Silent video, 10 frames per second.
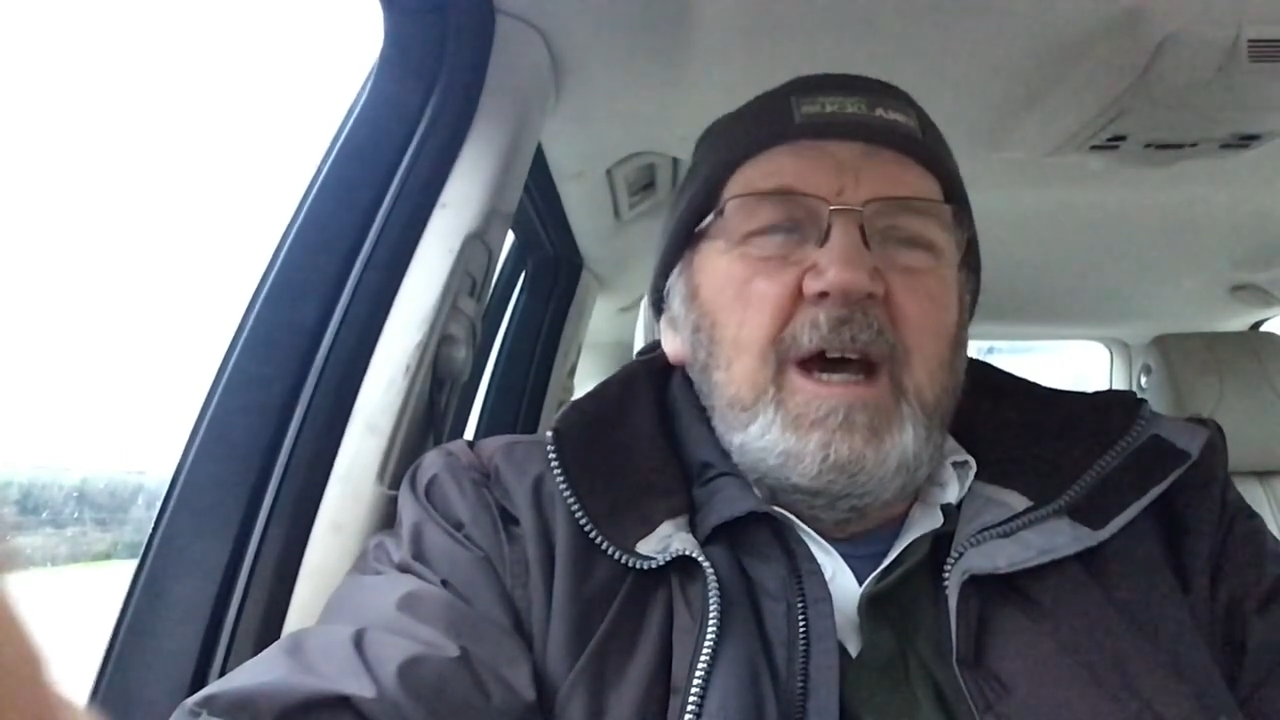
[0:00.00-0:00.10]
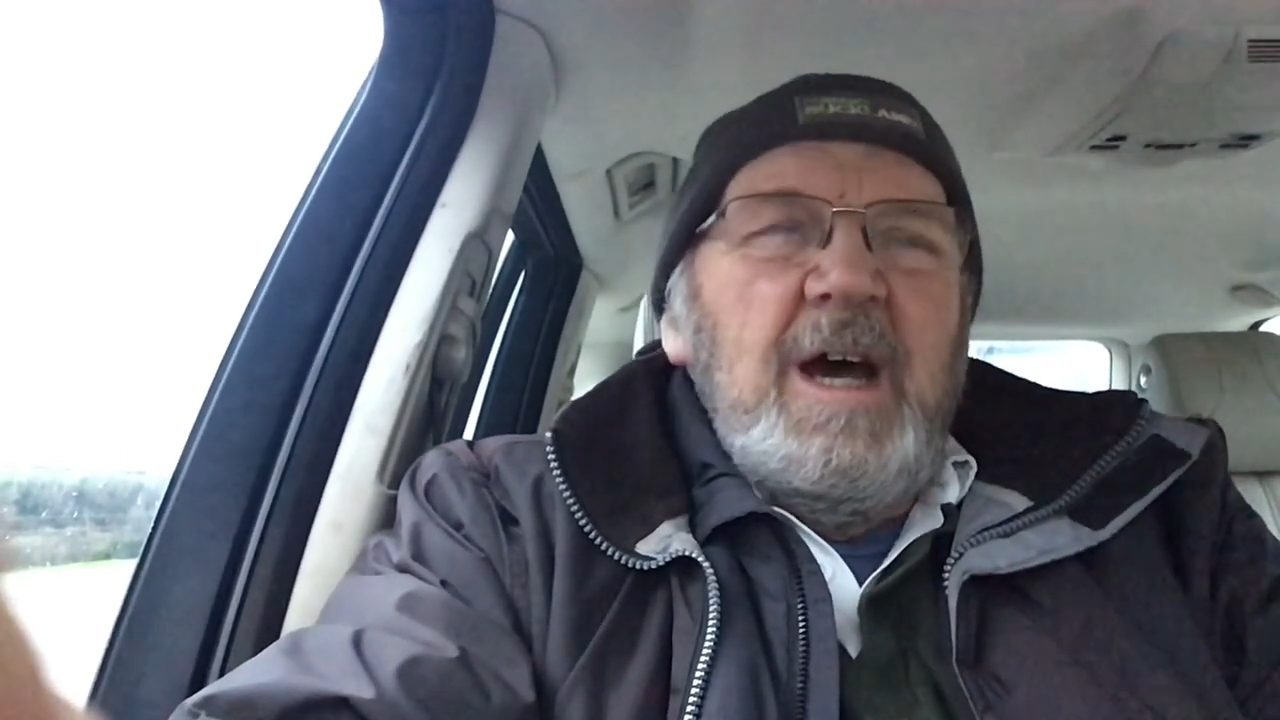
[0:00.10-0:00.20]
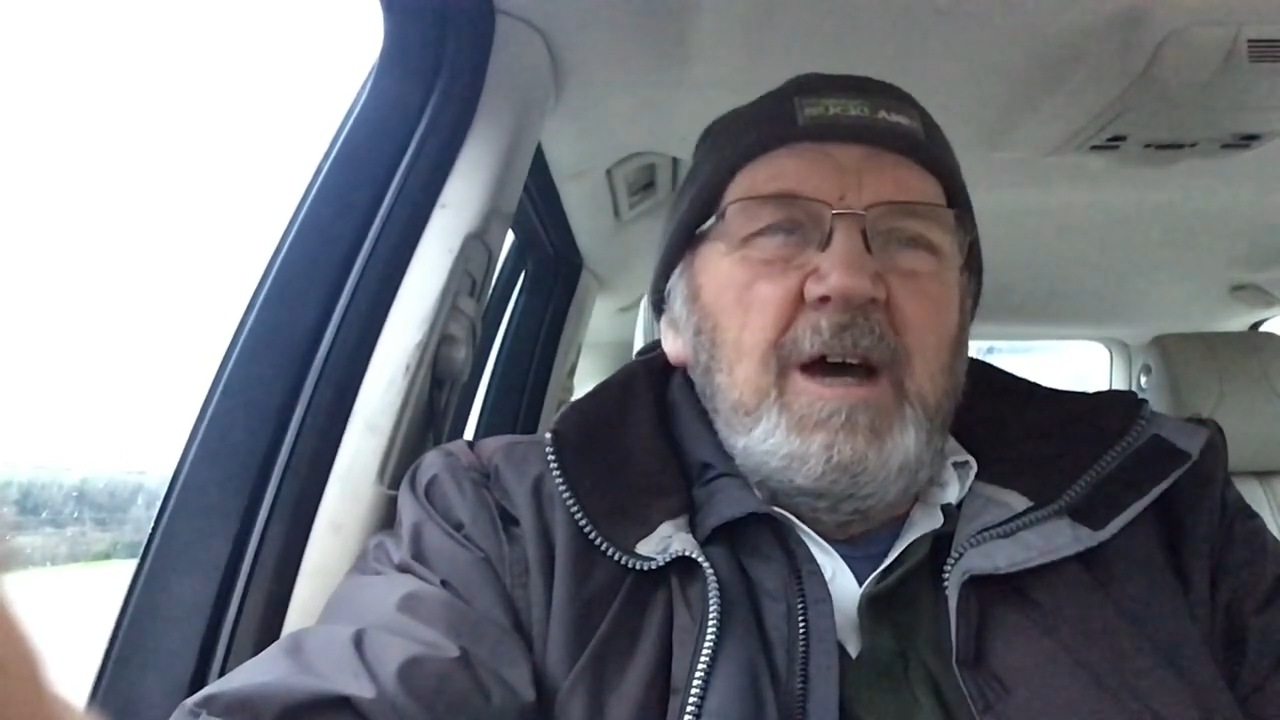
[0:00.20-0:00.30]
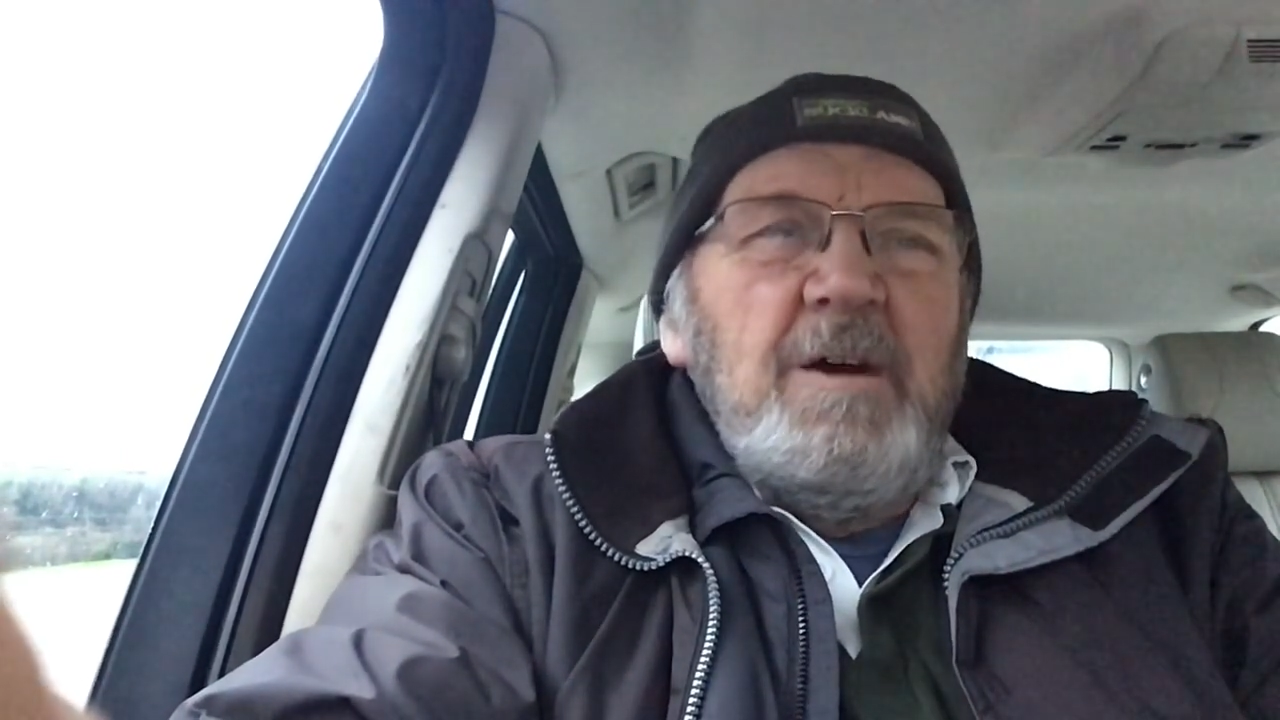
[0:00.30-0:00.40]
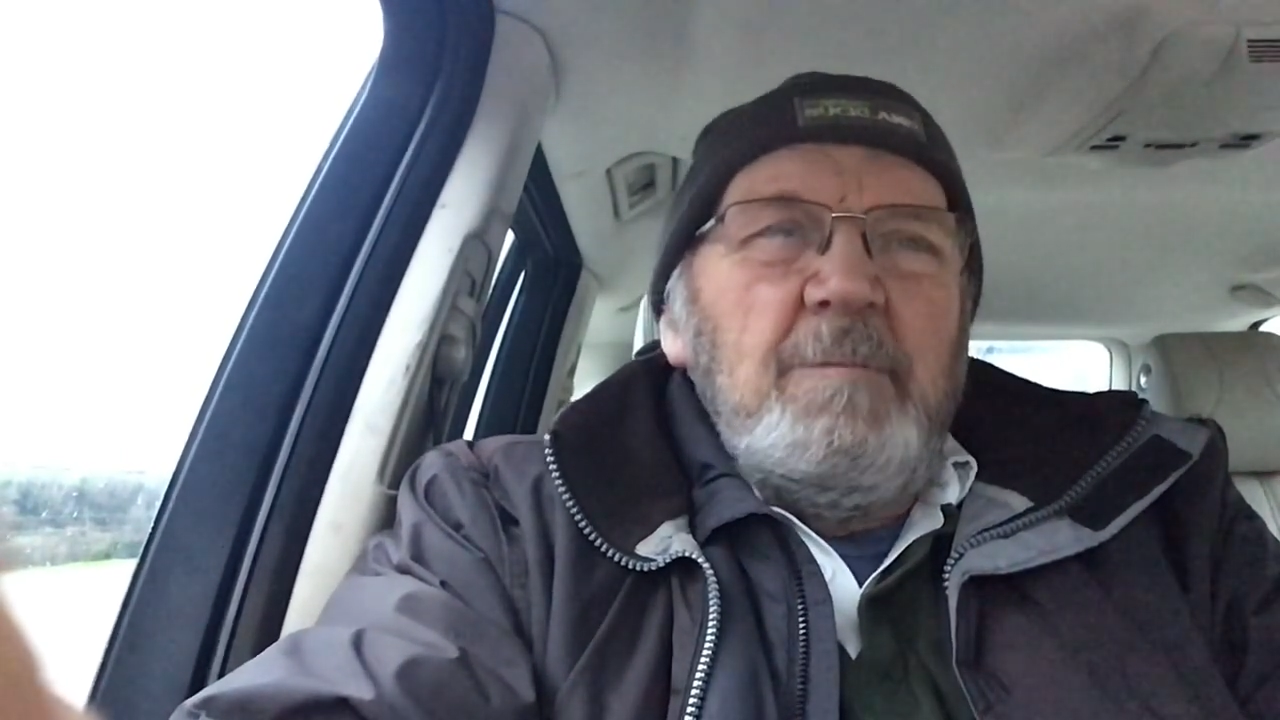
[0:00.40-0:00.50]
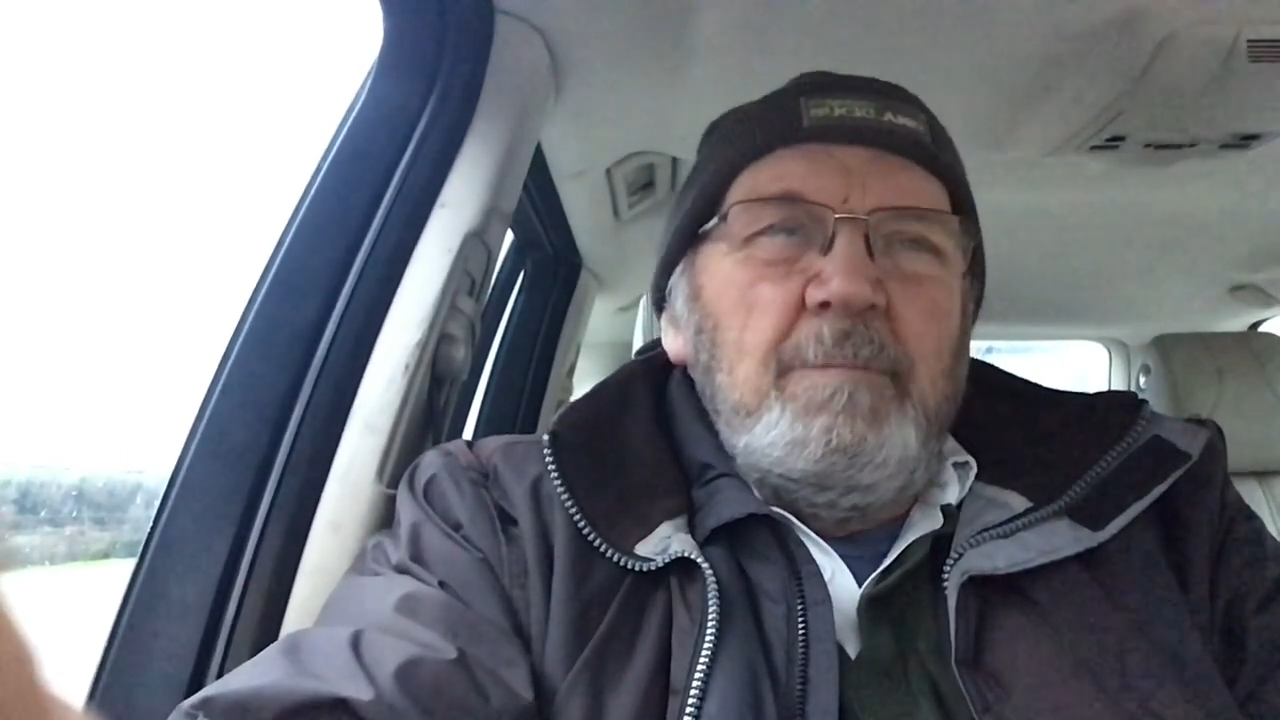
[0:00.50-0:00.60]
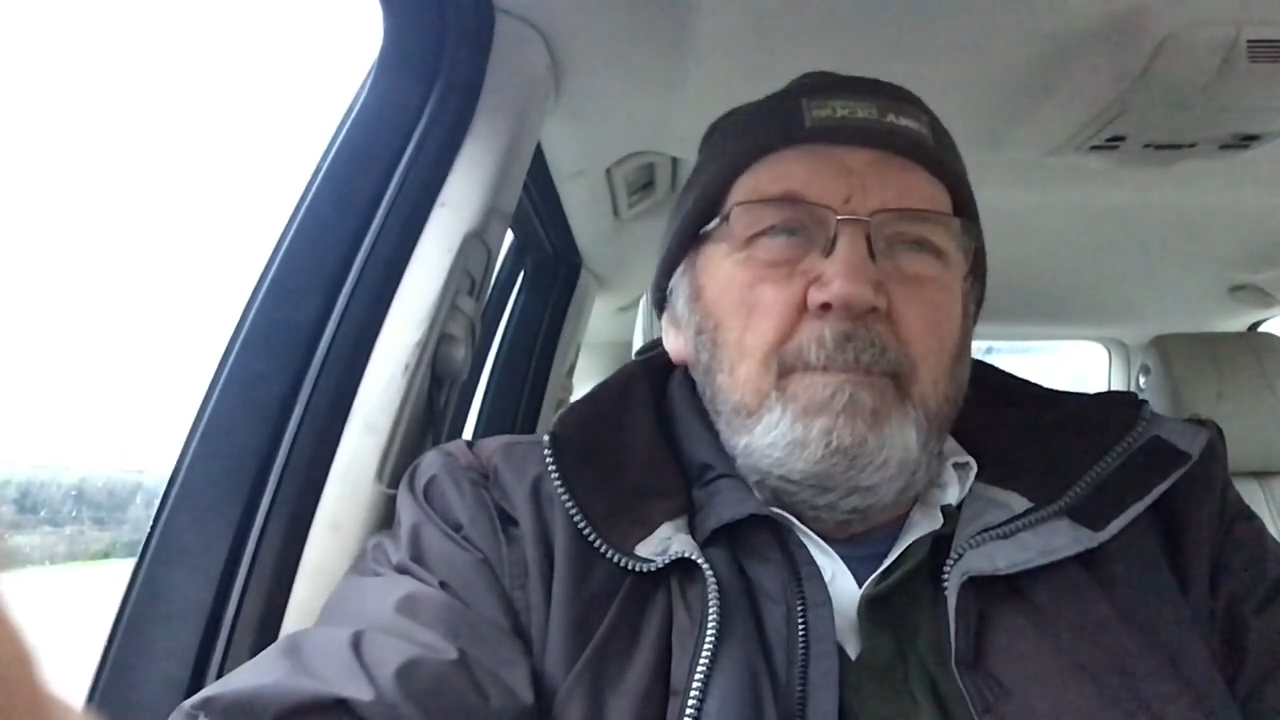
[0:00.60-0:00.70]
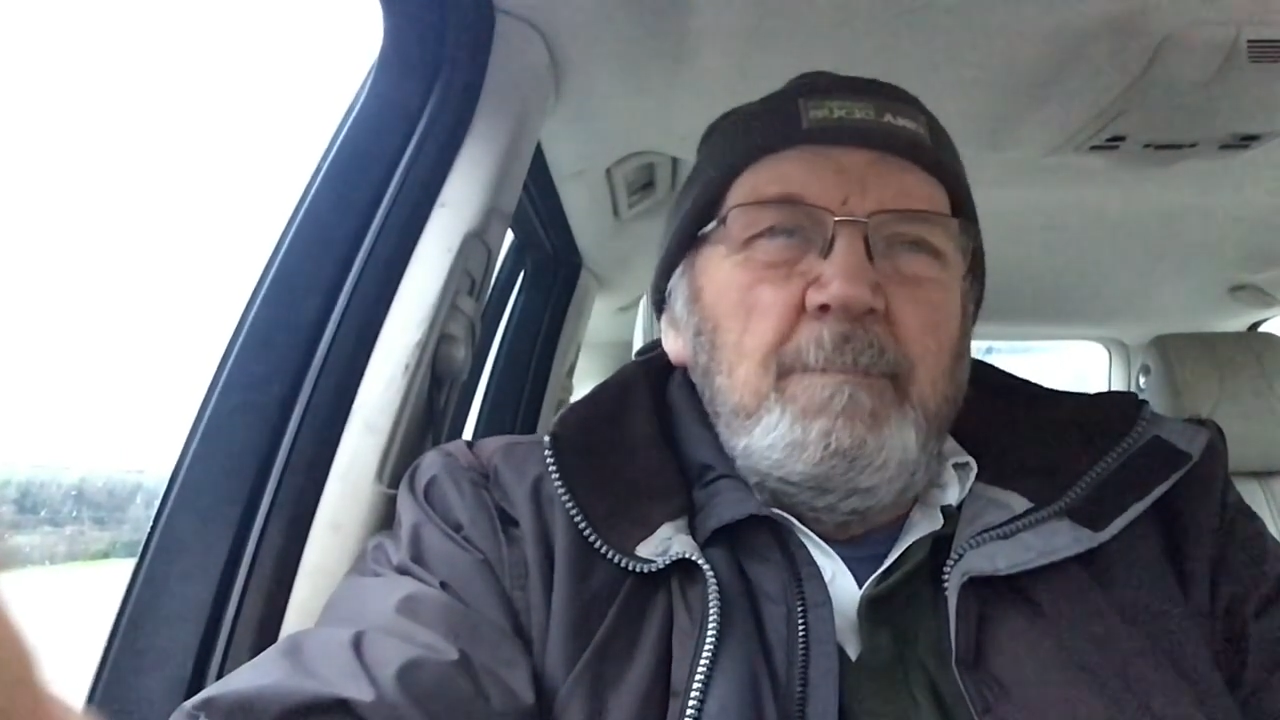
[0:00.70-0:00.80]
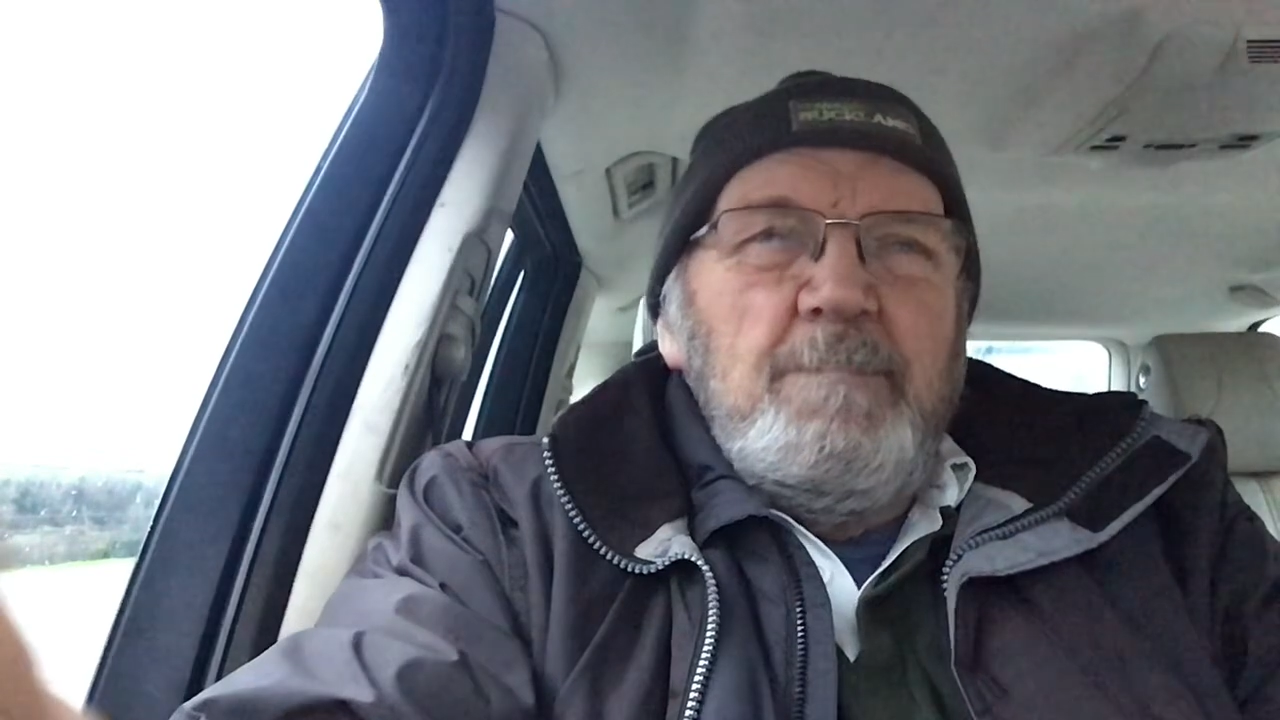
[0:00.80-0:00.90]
I've